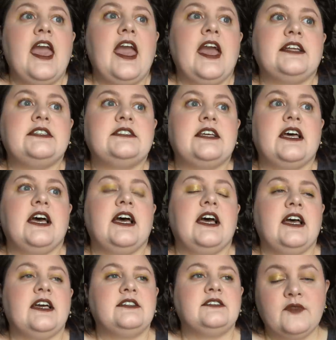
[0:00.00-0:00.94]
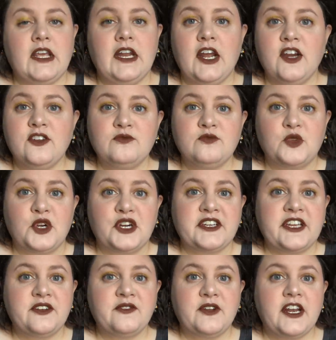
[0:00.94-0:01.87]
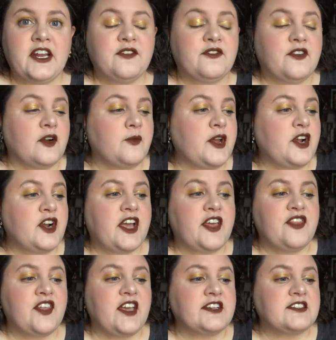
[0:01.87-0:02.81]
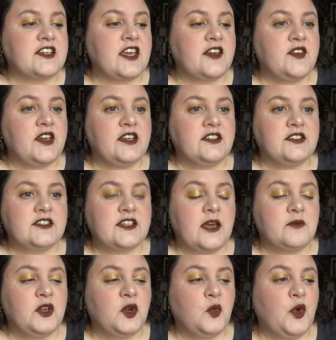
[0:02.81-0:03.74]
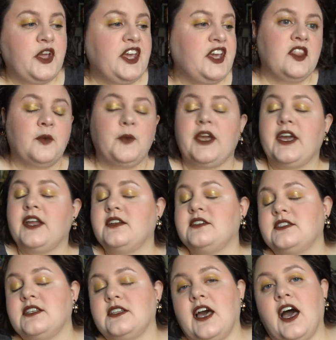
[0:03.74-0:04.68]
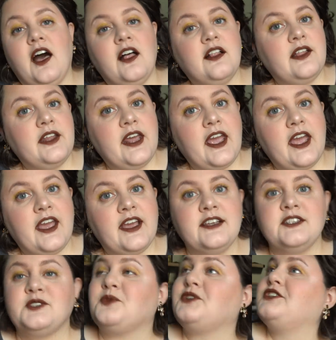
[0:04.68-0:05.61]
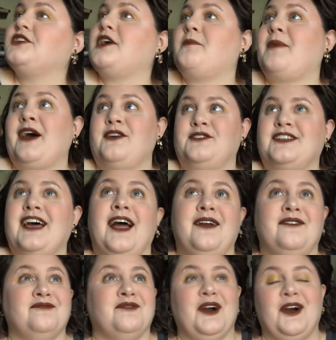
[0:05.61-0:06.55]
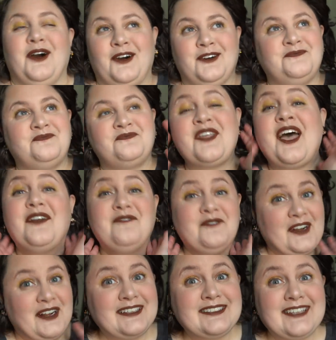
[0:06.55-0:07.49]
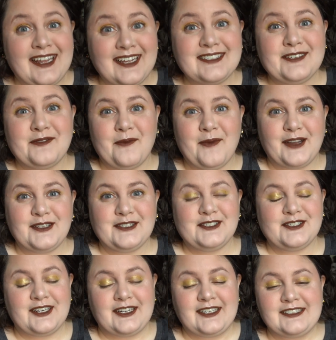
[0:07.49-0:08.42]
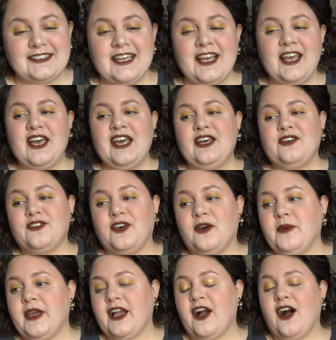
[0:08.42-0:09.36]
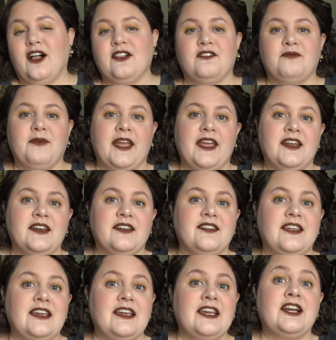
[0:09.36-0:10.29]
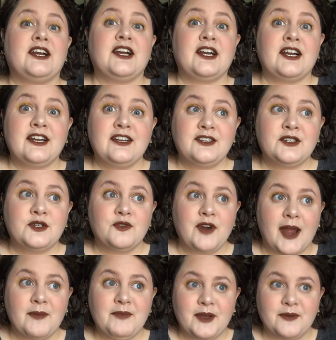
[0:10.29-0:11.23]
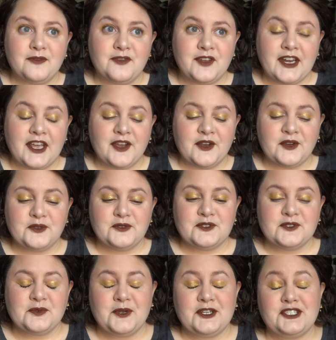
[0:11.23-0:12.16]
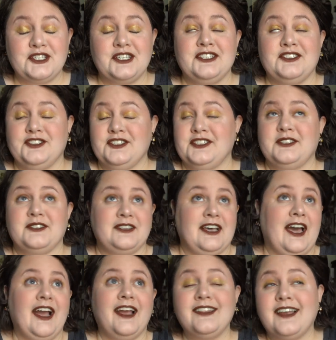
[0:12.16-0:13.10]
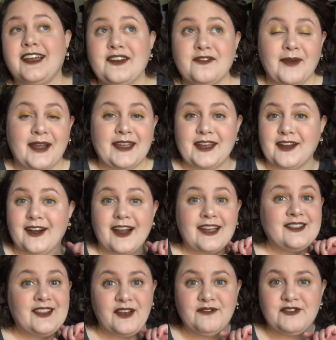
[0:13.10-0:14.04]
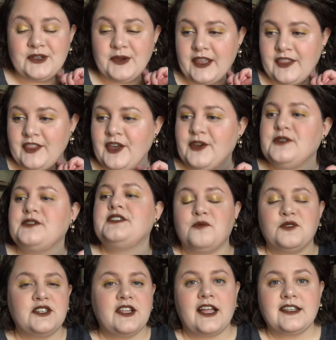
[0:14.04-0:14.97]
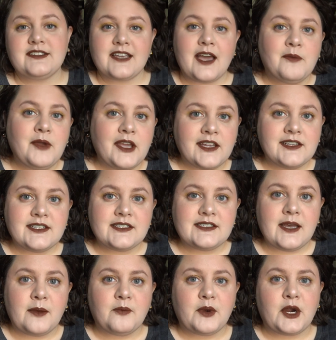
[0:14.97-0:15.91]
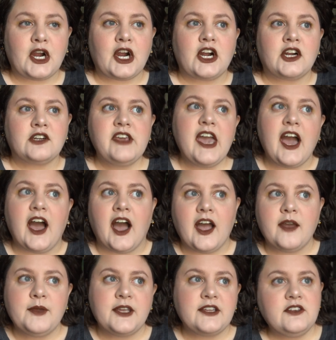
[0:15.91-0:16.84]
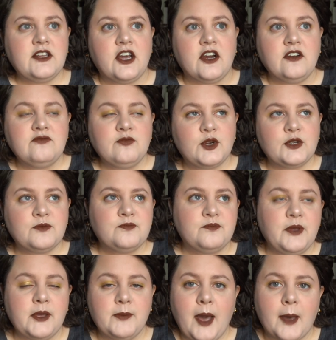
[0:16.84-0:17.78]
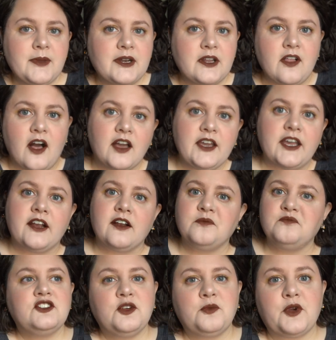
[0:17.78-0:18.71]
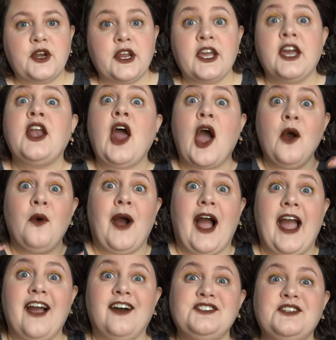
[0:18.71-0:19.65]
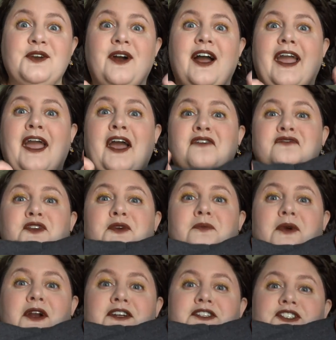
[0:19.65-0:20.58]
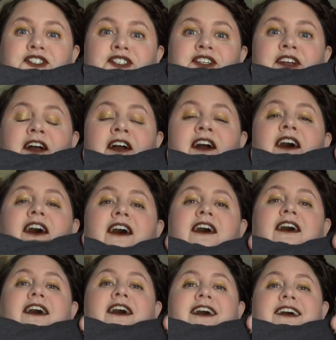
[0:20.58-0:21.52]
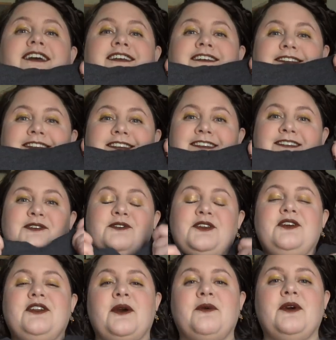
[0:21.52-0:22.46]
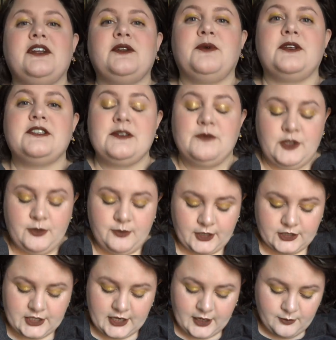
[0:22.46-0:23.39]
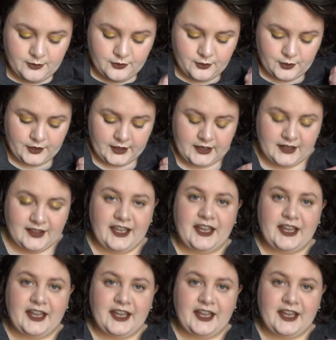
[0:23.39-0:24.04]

And you know, we're getting ready for American Thanksgiving this coming week, and we get into the holidays. I'm very excited because I'm about to start filming all of my end of the year wrap up videos, which is just the highlight of my year. I love doing those. So that's coming in December. Yeah, I mean, you know, we're bebopping along here, doing pretty good. Oh, I have new merch. Oh, isn't this so cute? I wanted to put some new merch out before the end of the